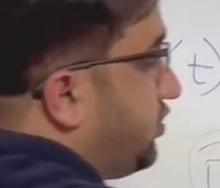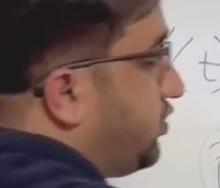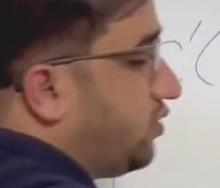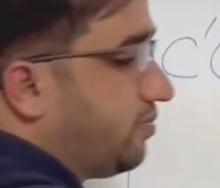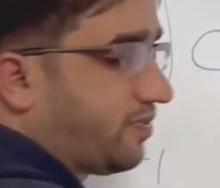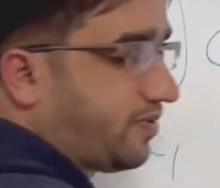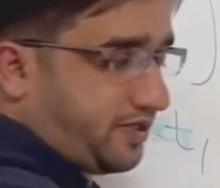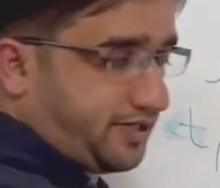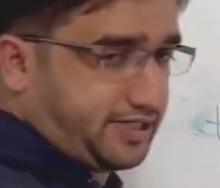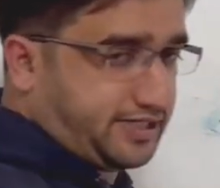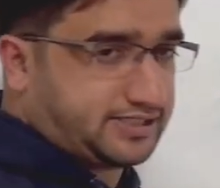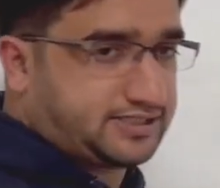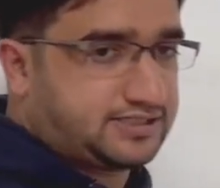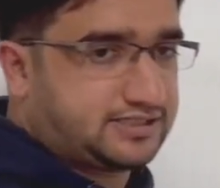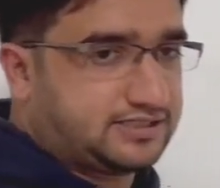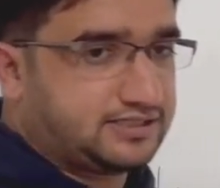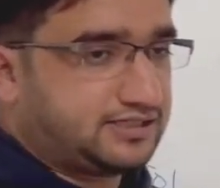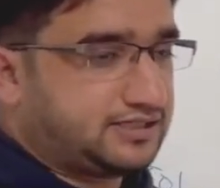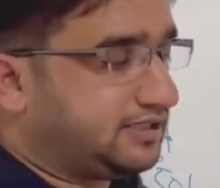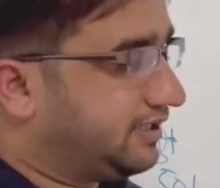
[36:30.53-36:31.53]
two products.
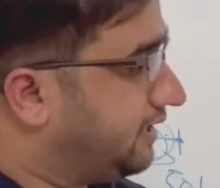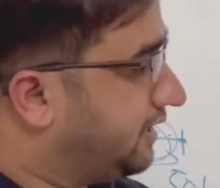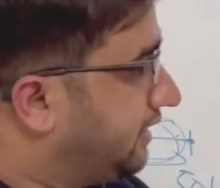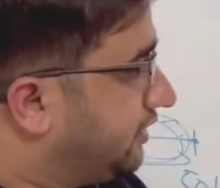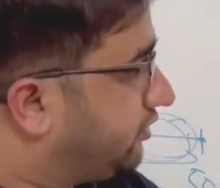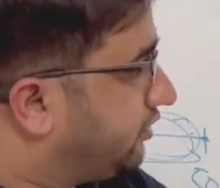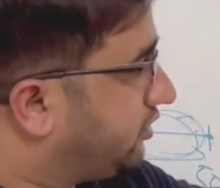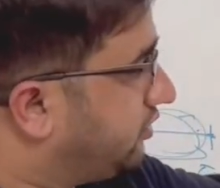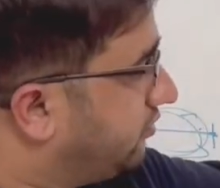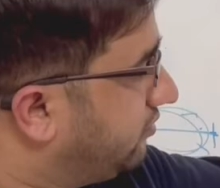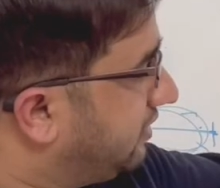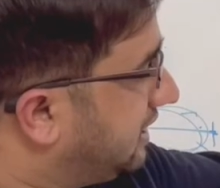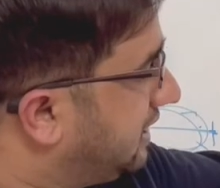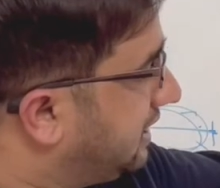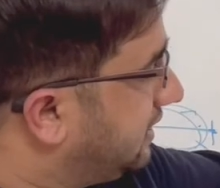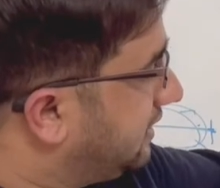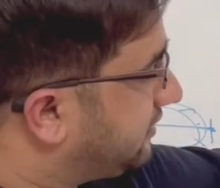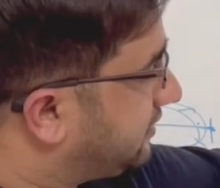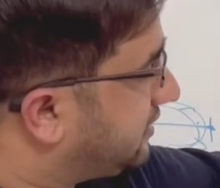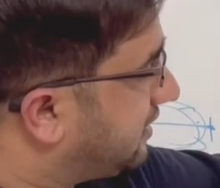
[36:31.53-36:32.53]
So you
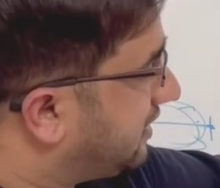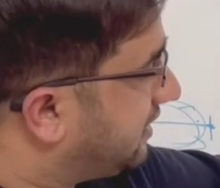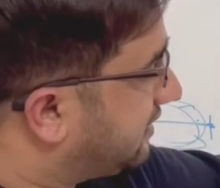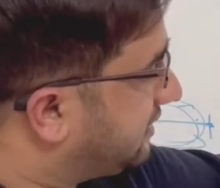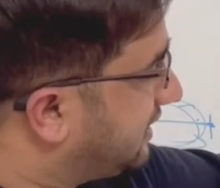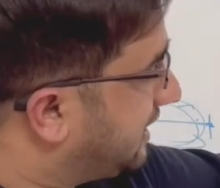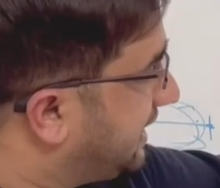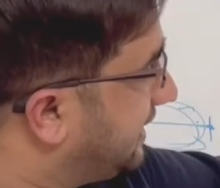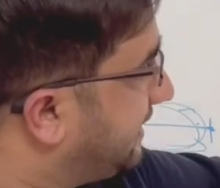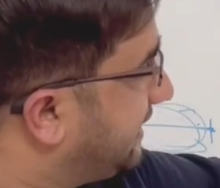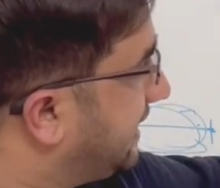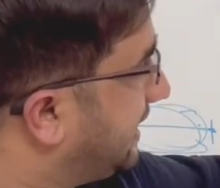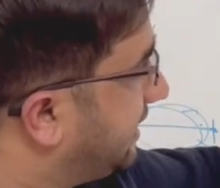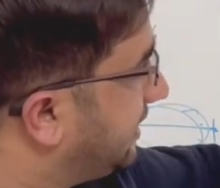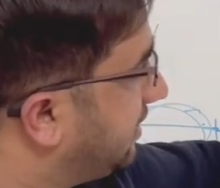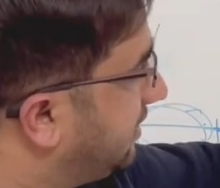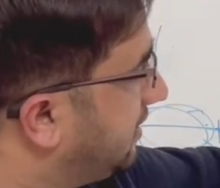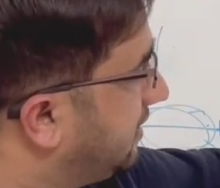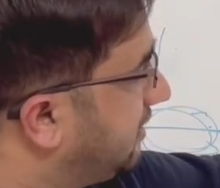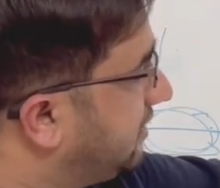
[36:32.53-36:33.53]
will start the
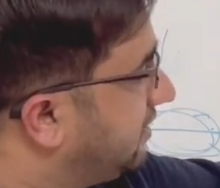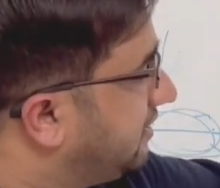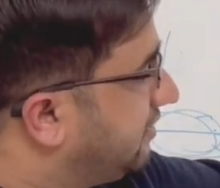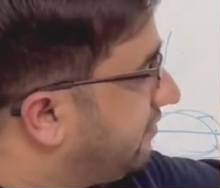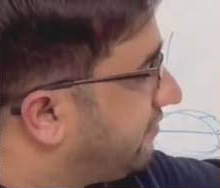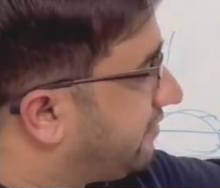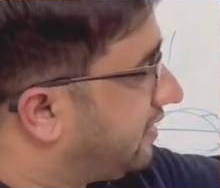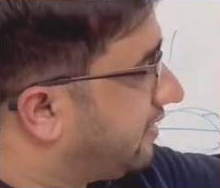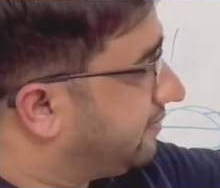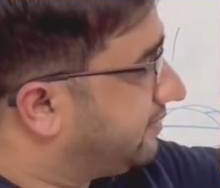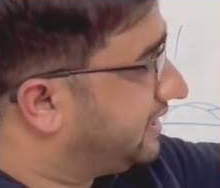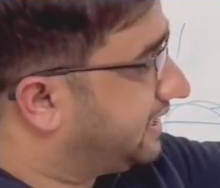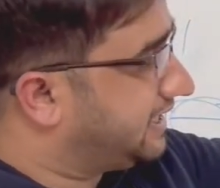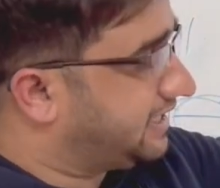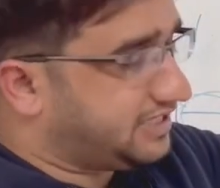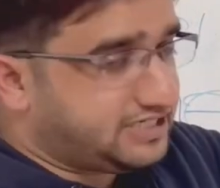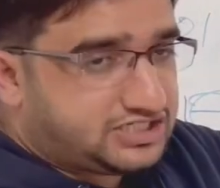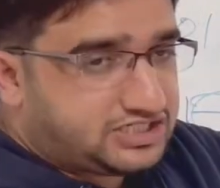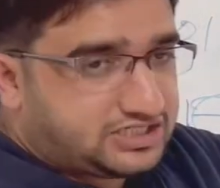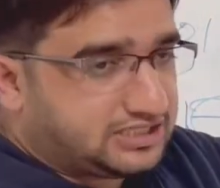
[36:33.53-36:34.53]
integral from the
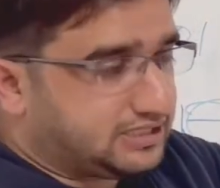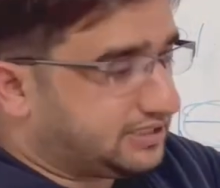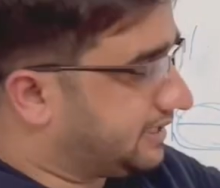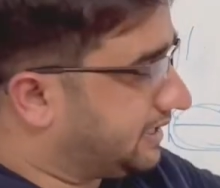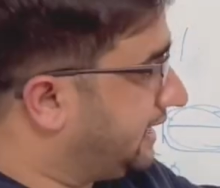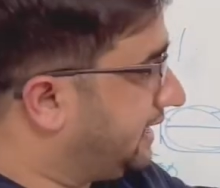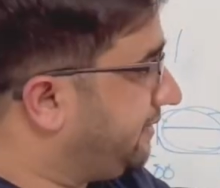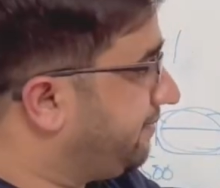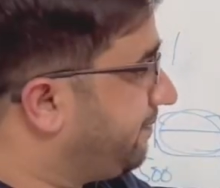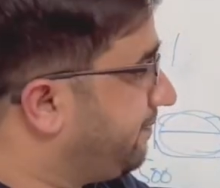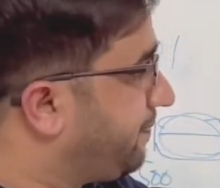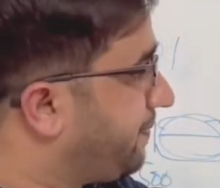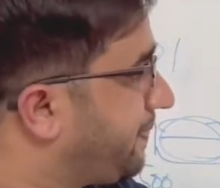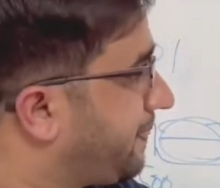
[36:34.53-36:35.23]
initial time